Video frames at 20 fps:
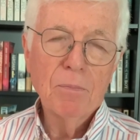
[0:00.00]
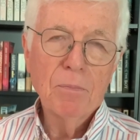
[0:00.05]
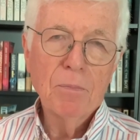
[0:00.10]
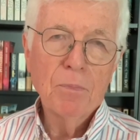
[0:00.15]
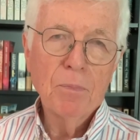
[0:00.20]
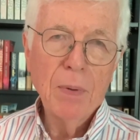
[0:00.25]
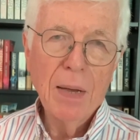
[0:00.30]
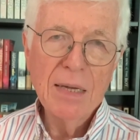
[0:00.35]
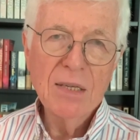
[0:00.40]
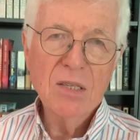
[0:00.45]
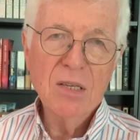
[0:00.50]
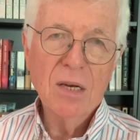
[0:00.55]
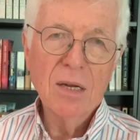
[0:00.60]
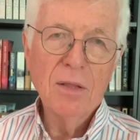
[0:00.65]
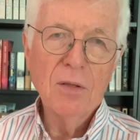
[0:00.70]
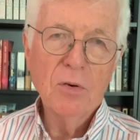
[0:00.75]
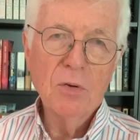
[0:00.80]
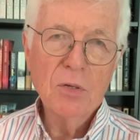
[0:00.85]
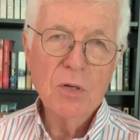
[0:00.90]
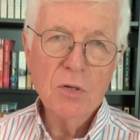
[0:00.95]
Basically,
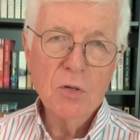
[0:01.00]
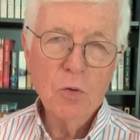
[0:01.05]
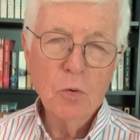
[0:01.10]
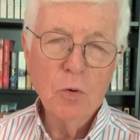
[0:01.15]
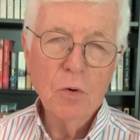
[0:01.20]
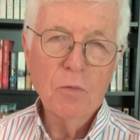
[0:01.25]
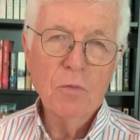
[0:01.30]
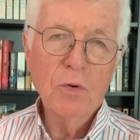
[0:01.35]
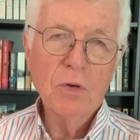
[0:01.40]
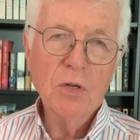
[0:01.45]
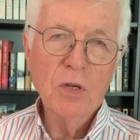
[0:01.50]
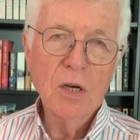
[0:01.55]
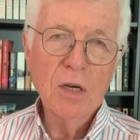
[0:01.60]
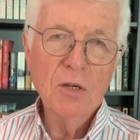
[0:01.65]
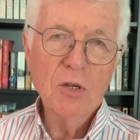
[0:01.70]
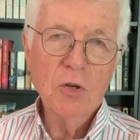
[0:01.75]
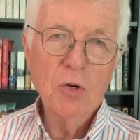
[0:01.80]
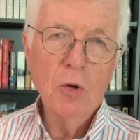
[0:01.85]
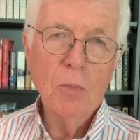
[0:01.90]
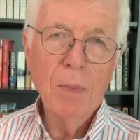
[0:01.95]
there is a sort of return
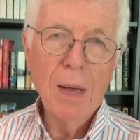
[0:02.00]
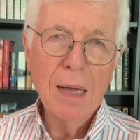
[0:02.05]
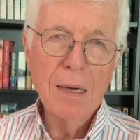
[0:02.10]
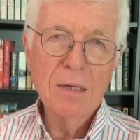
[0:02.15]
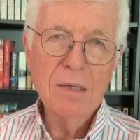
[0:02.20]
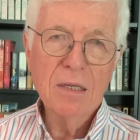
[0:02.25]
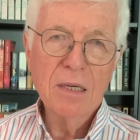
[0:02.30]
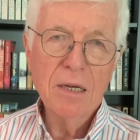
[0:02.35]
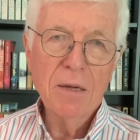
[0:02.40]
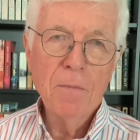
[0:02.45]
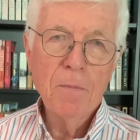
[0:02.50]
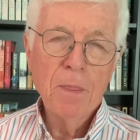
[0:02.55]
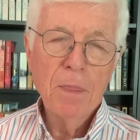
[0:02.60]
to normality,